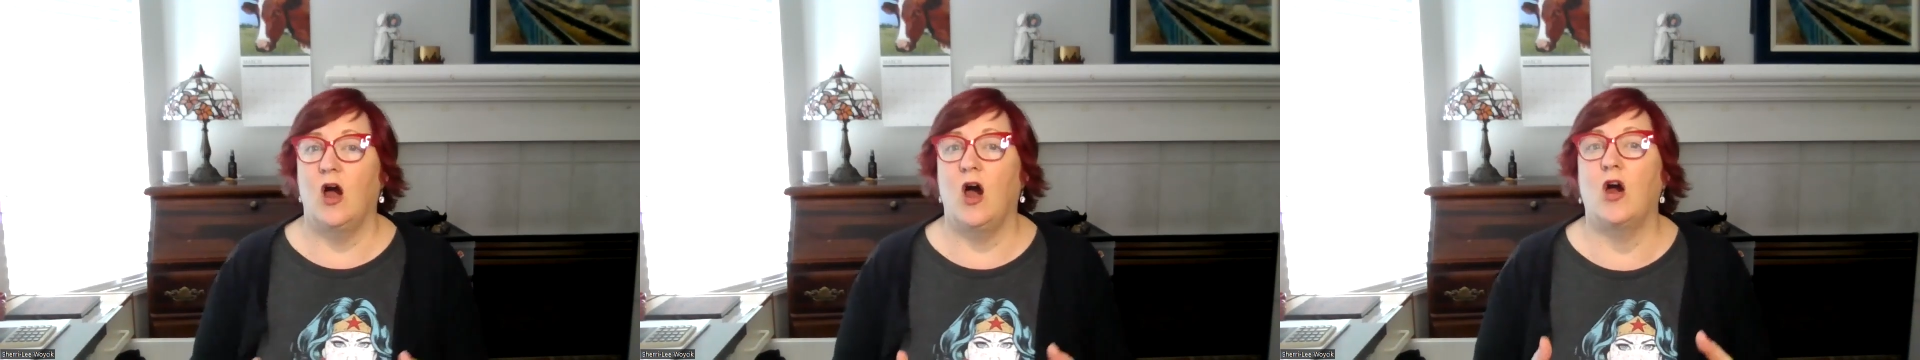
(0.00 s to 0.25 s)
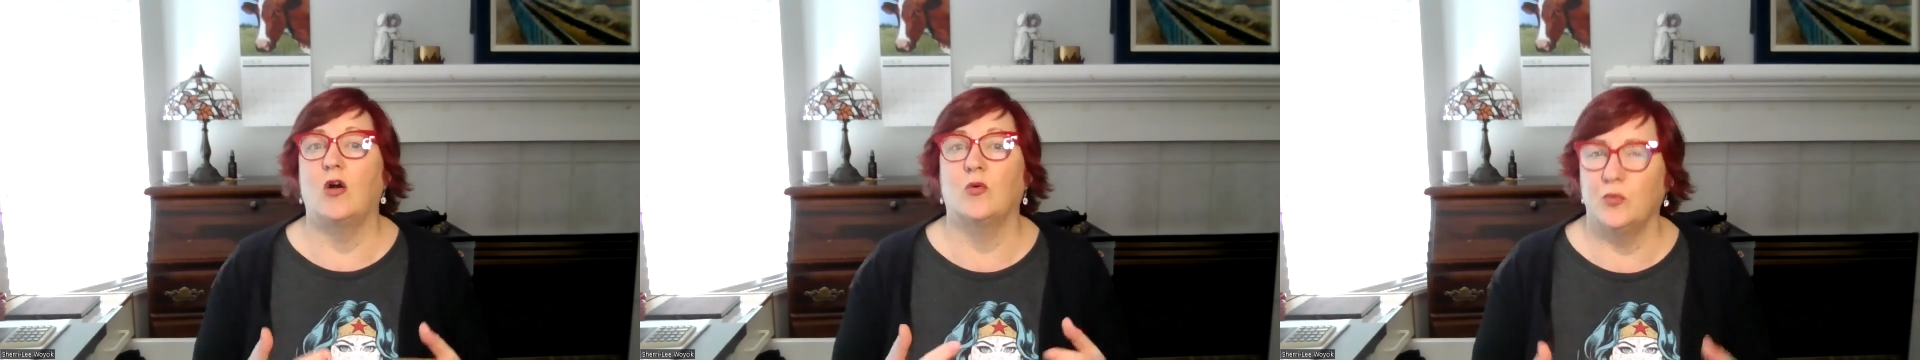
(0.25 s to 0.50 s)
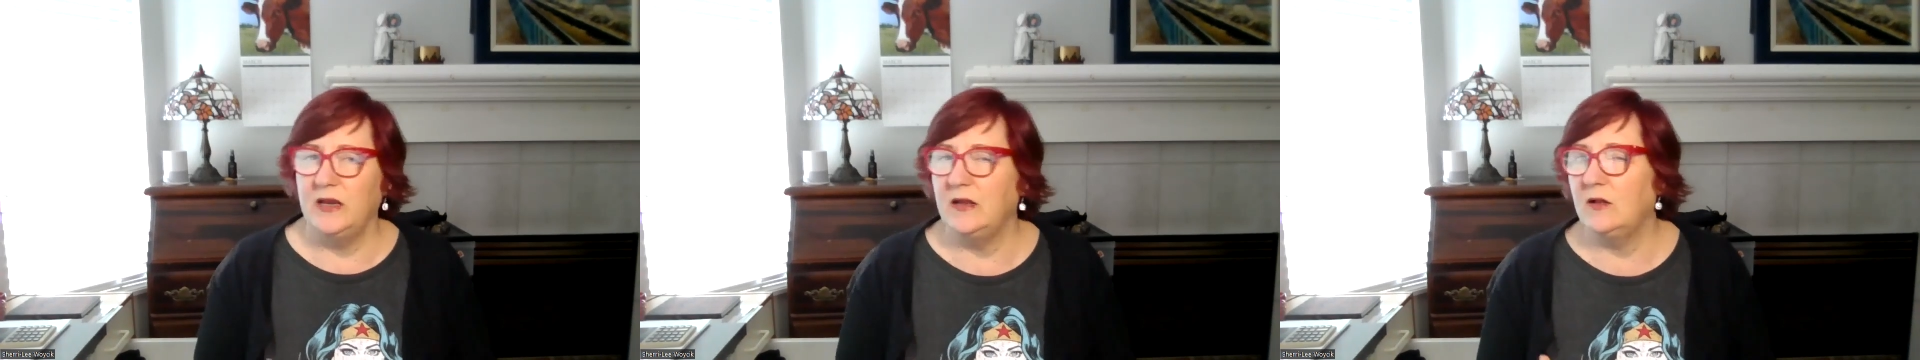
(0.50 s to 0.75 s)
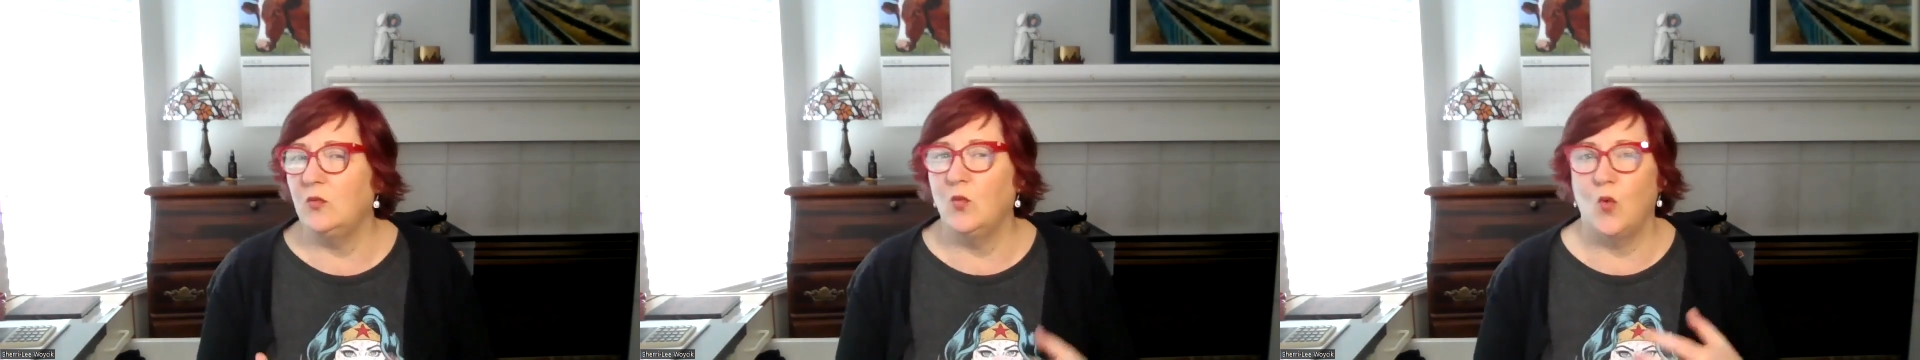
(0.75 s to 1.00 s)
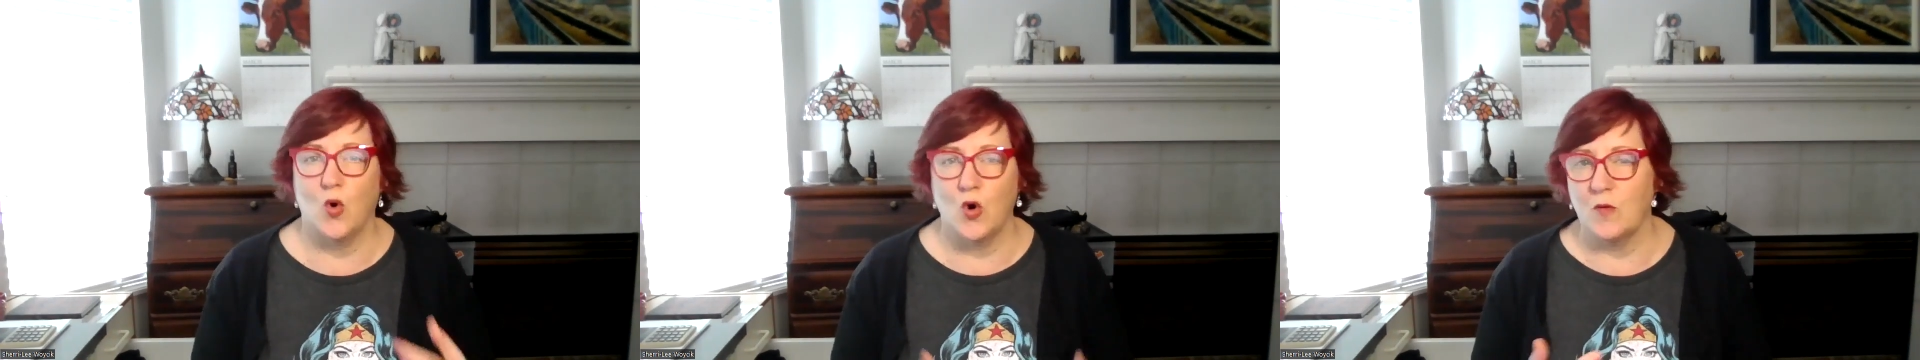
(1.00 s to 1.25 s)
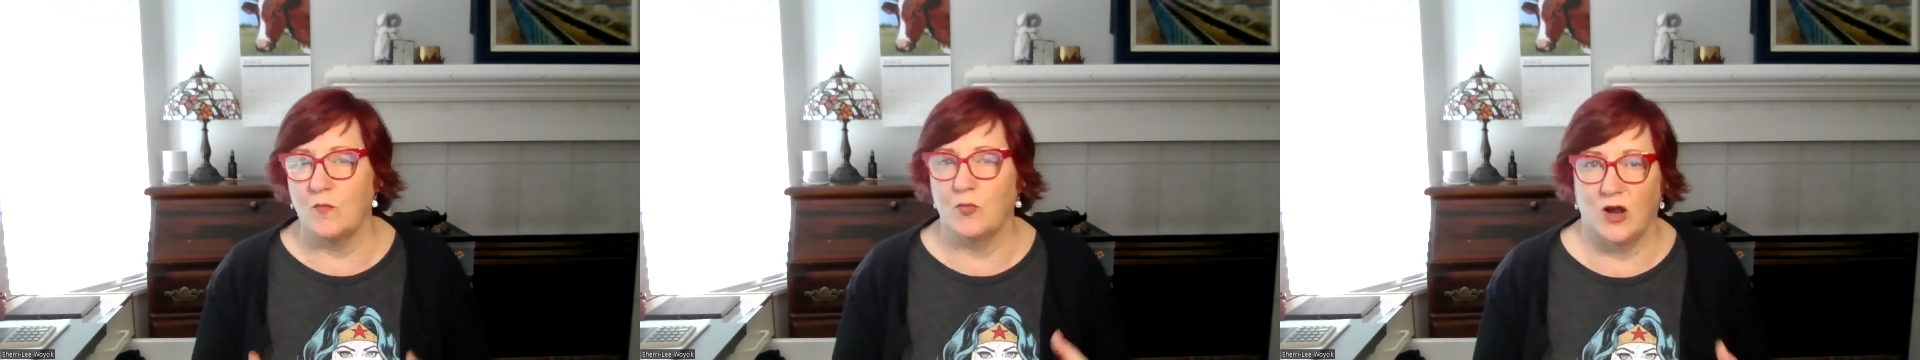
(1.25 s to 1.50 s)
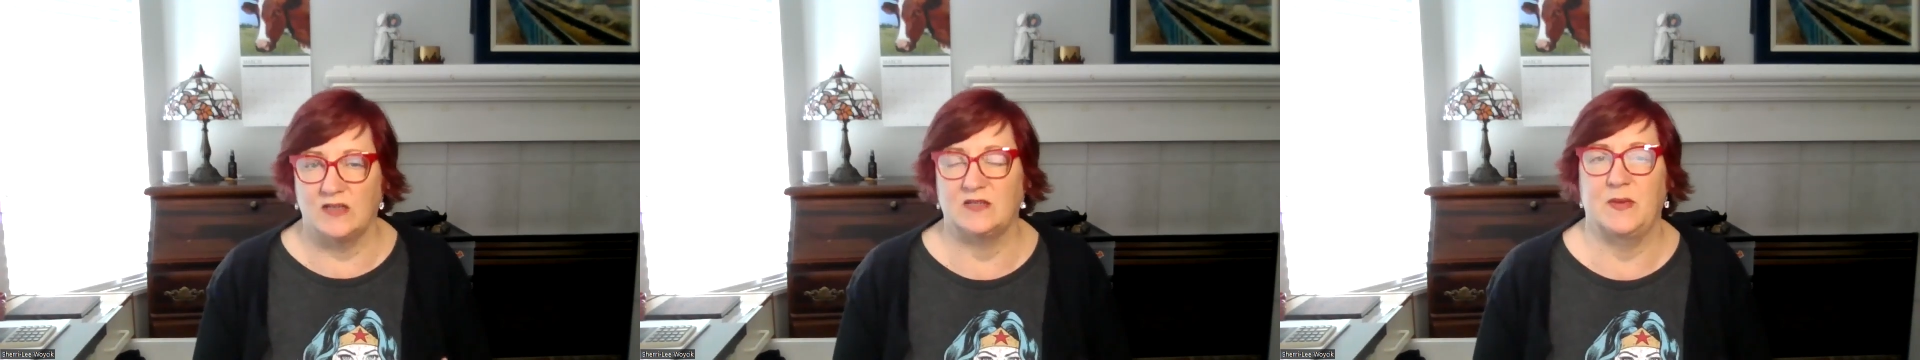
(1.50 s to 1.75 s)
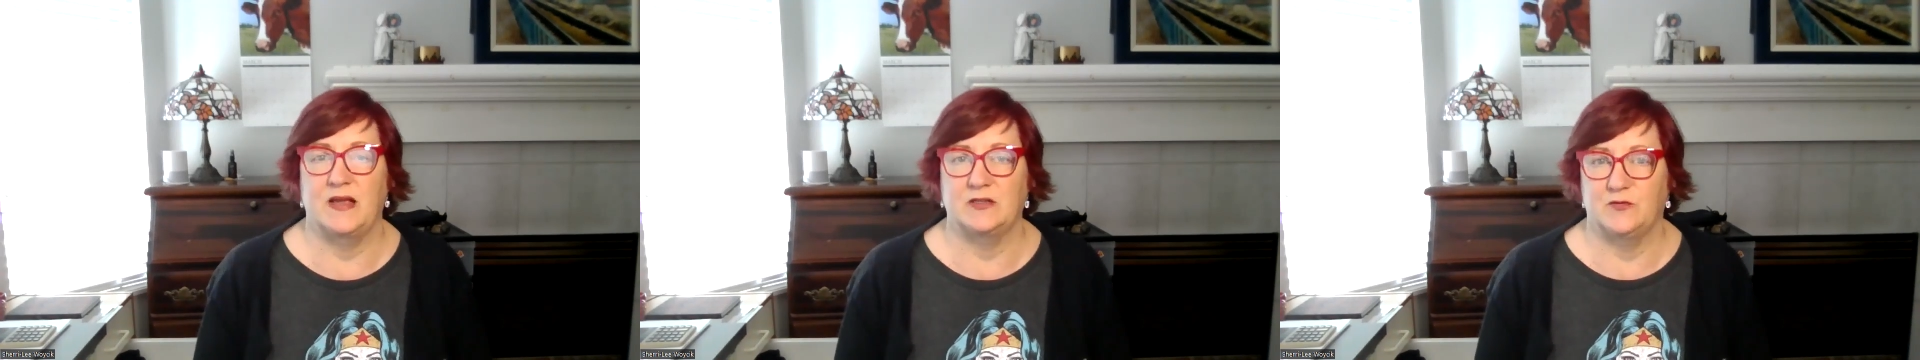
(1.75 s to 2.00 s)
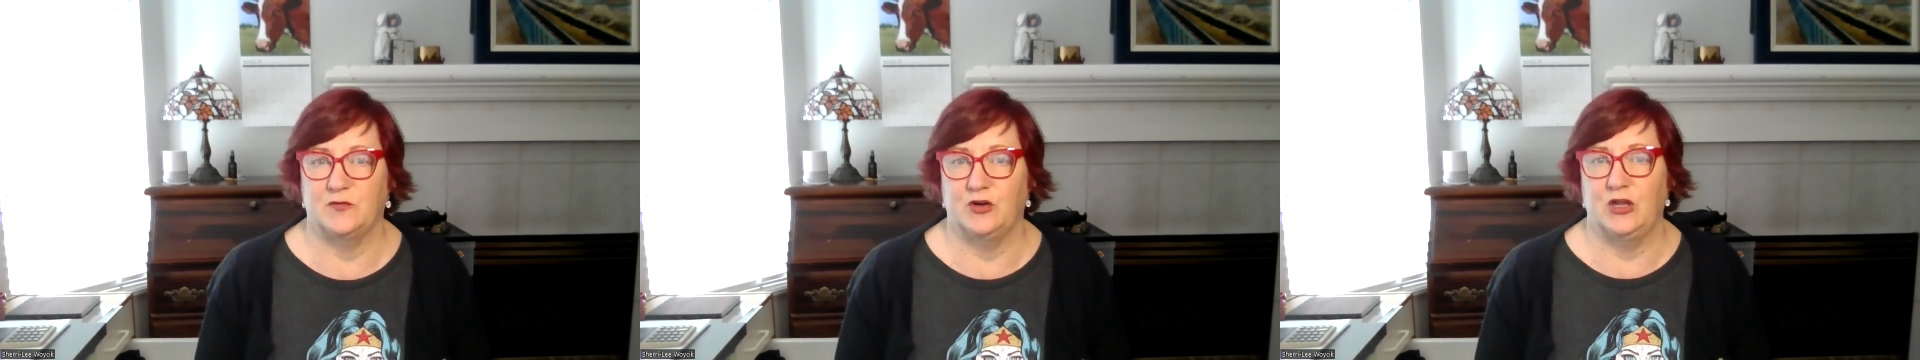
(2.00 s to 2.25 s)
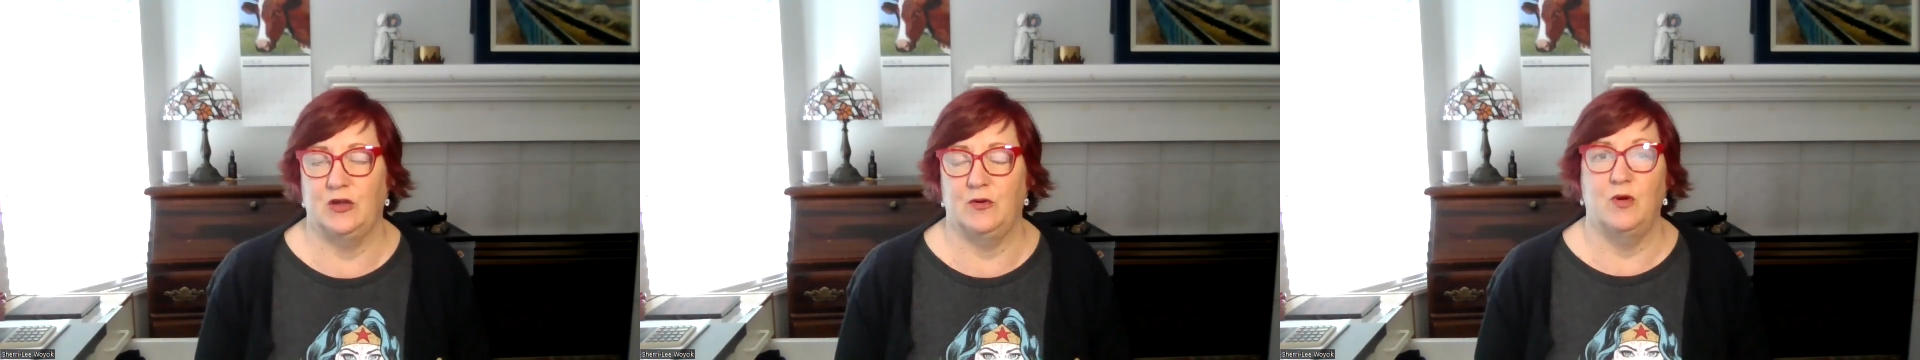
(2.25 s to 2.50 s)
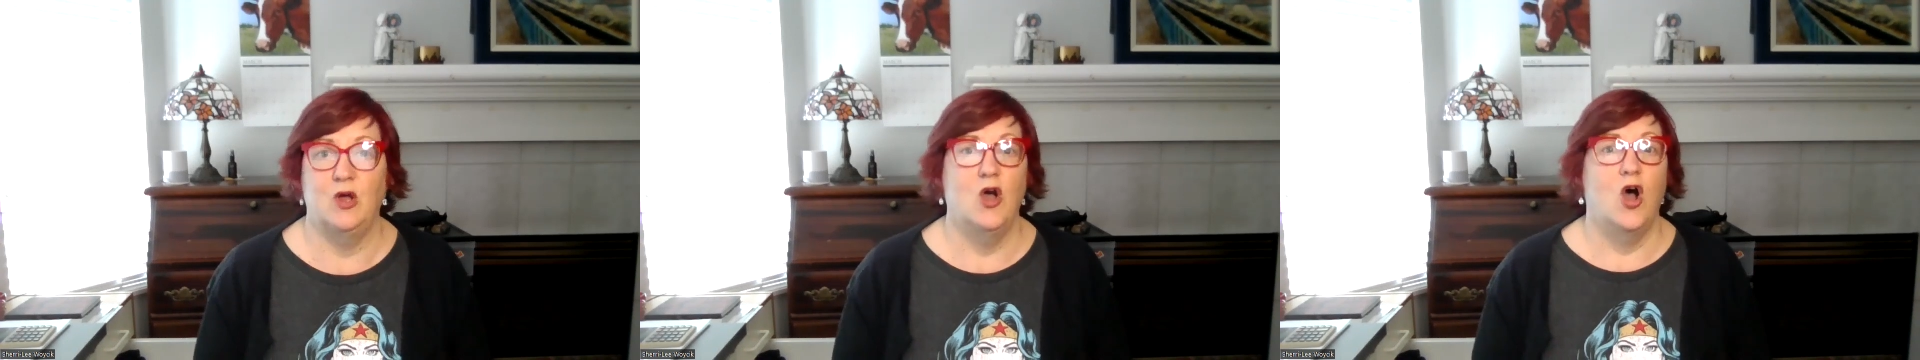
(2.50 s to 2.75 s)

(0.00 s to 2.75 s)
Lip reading: are real warm prospects for you,